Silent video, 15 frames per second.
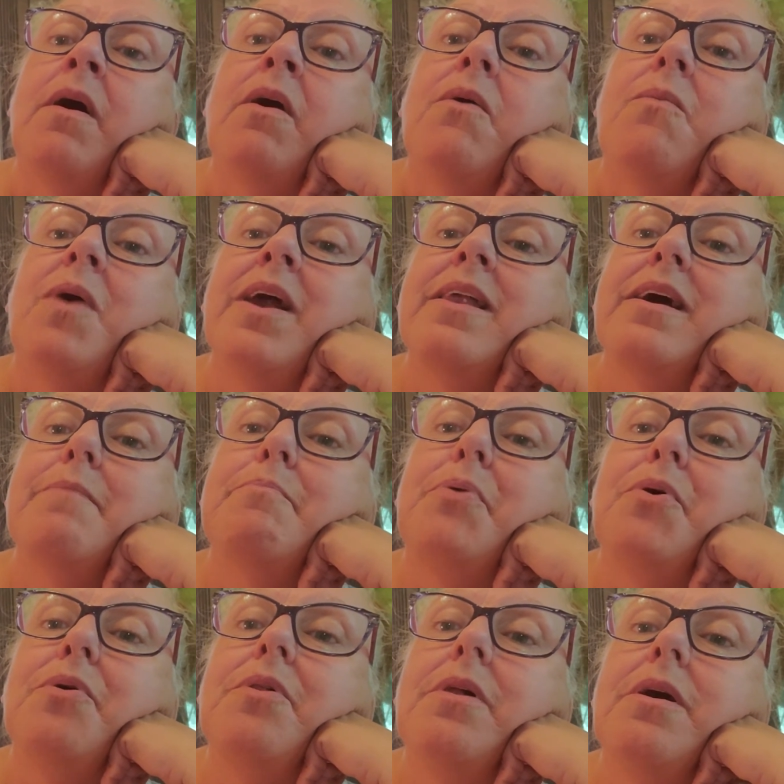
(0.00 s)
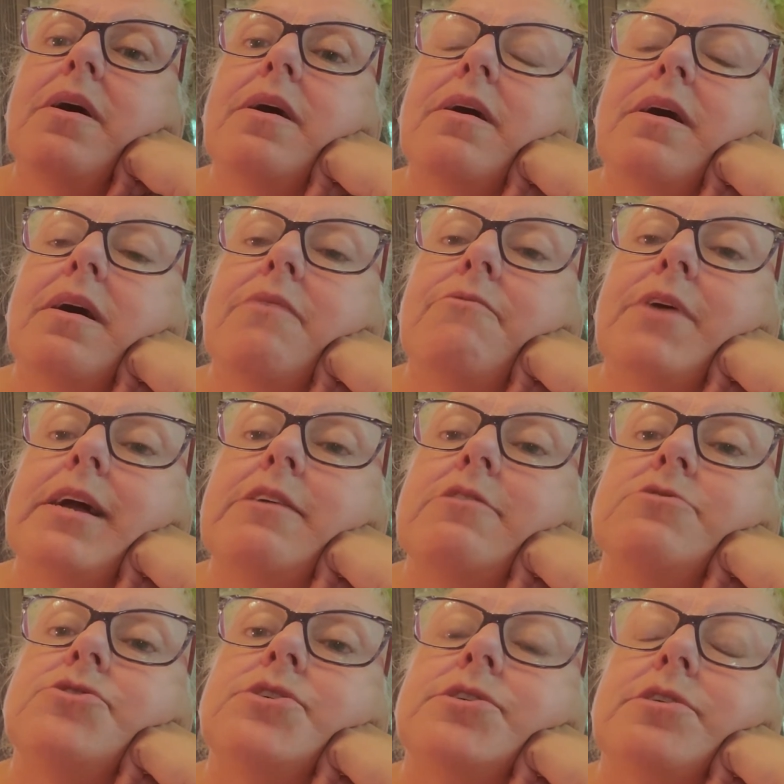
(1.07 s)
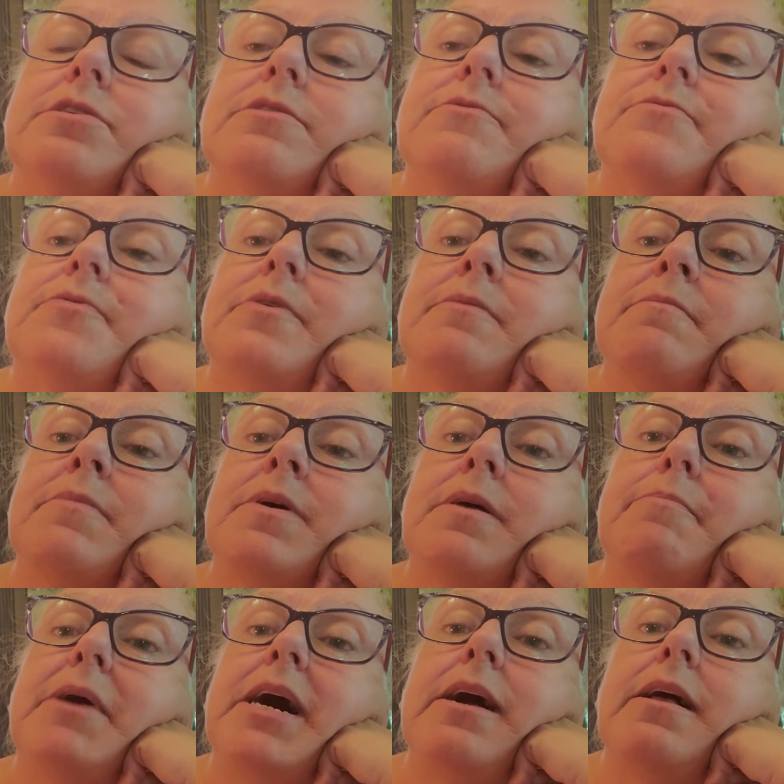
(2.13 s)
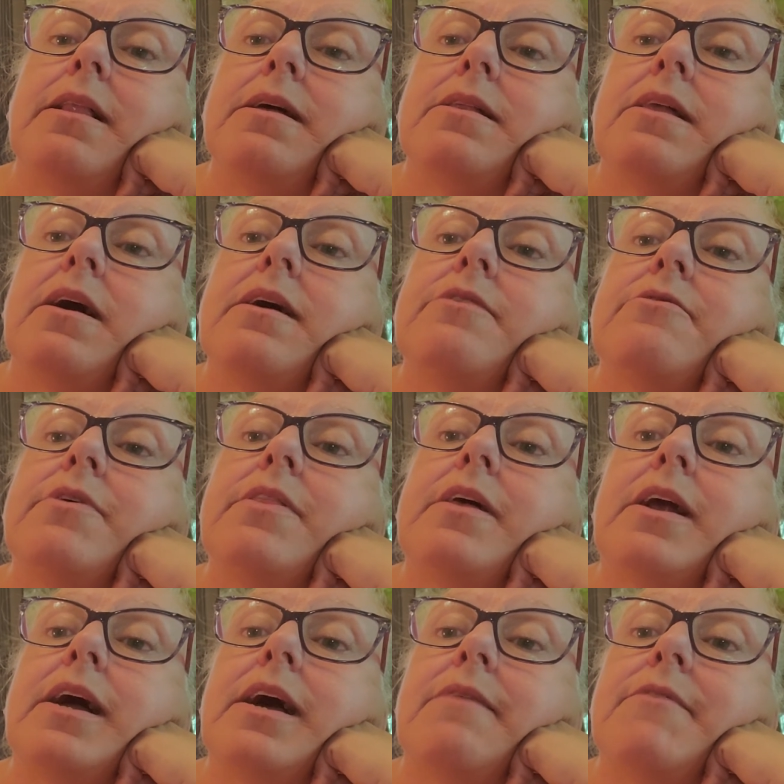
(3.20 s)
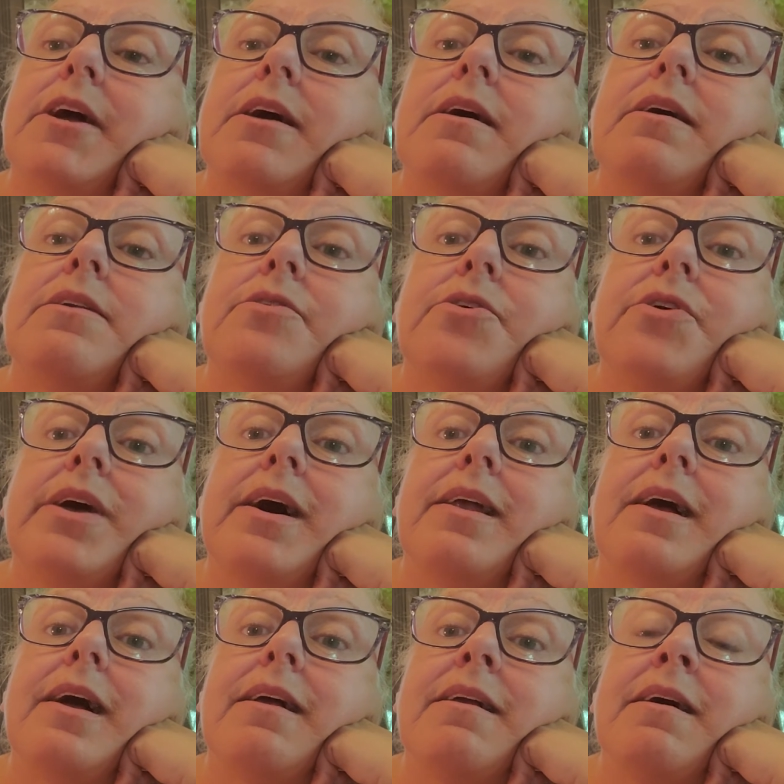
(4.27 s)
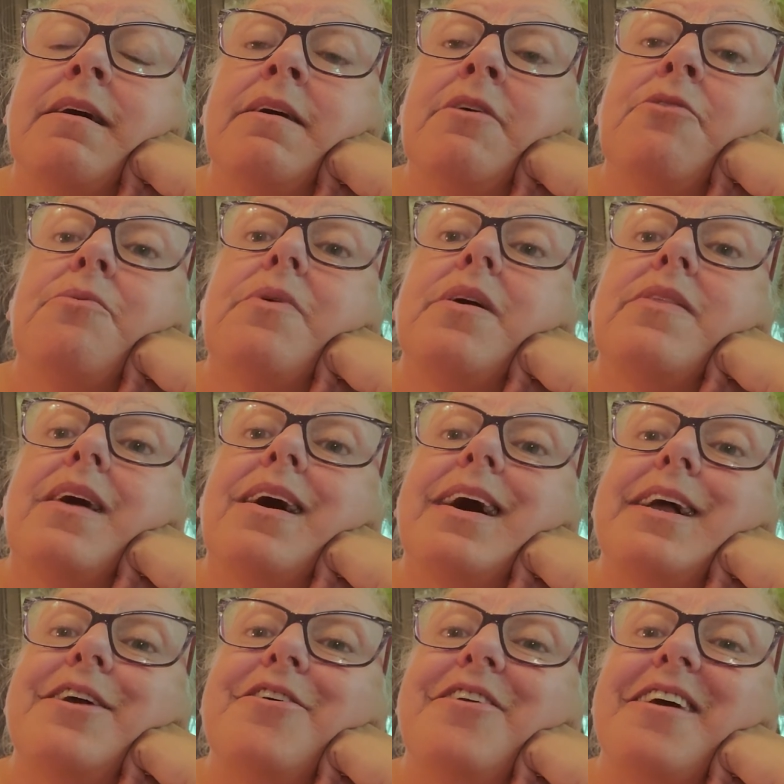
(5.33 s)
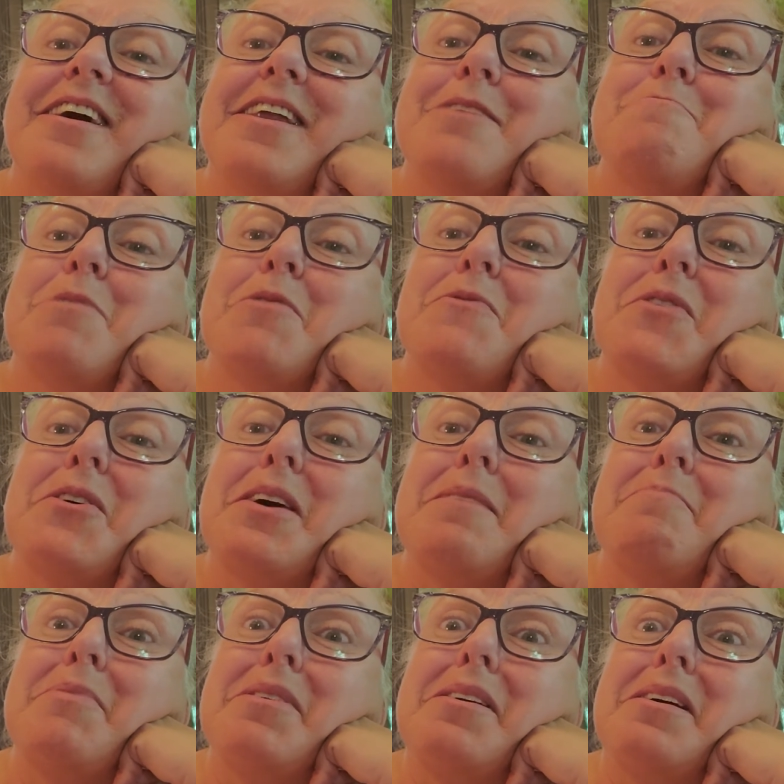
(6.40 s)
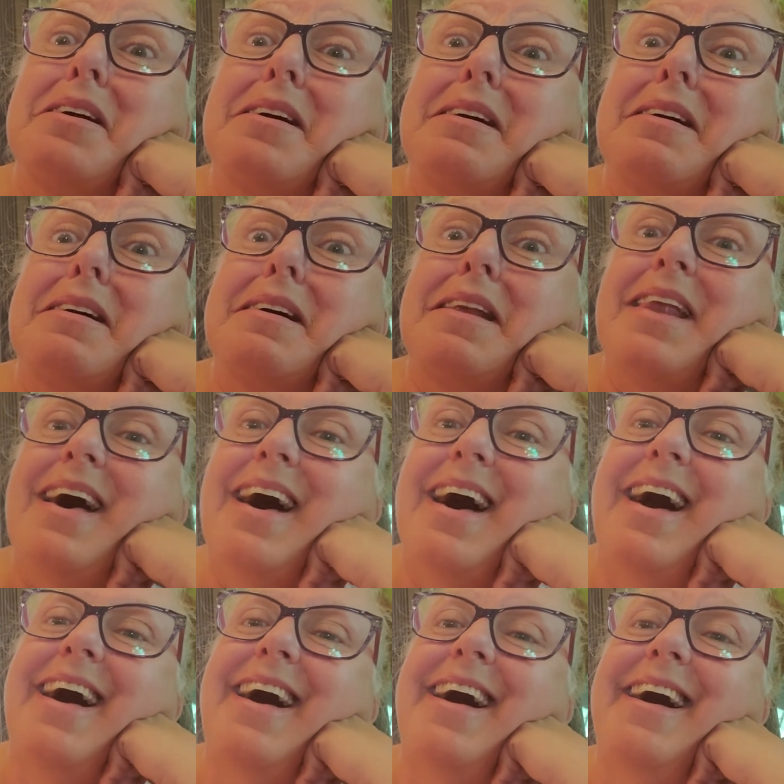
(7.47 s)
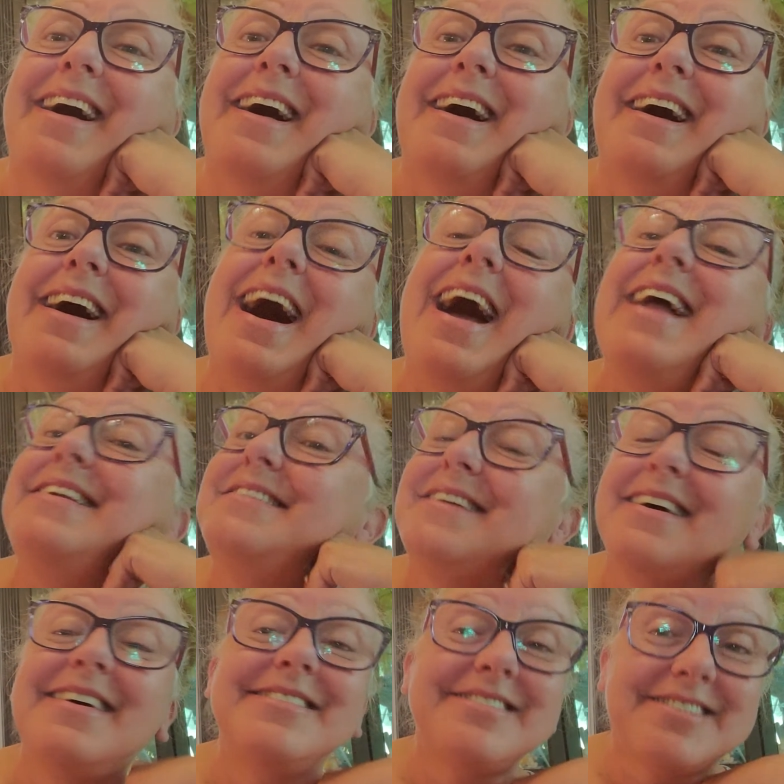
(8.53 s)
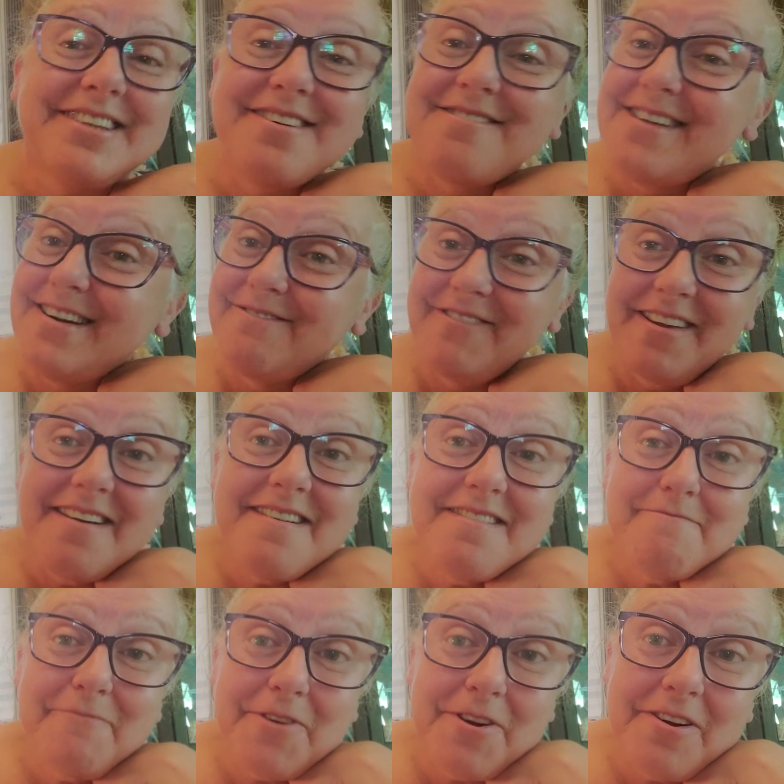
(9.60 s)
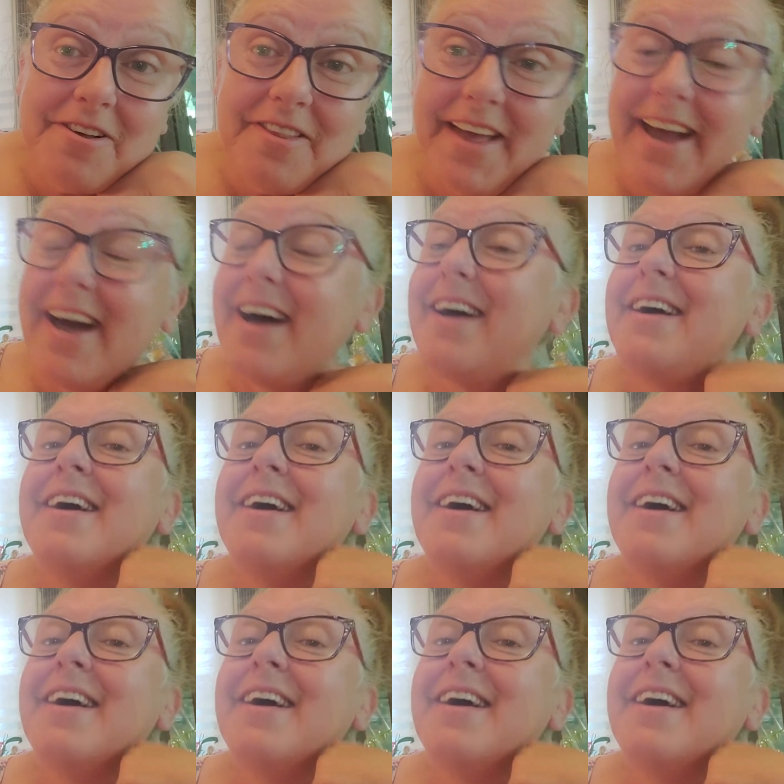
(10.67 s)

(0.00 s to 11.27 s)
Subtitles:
When I pull a wrinkled shirt from a pile of laundry that I haven't got to yet, I run the iron on it before I put it on. I just don't have time for all that,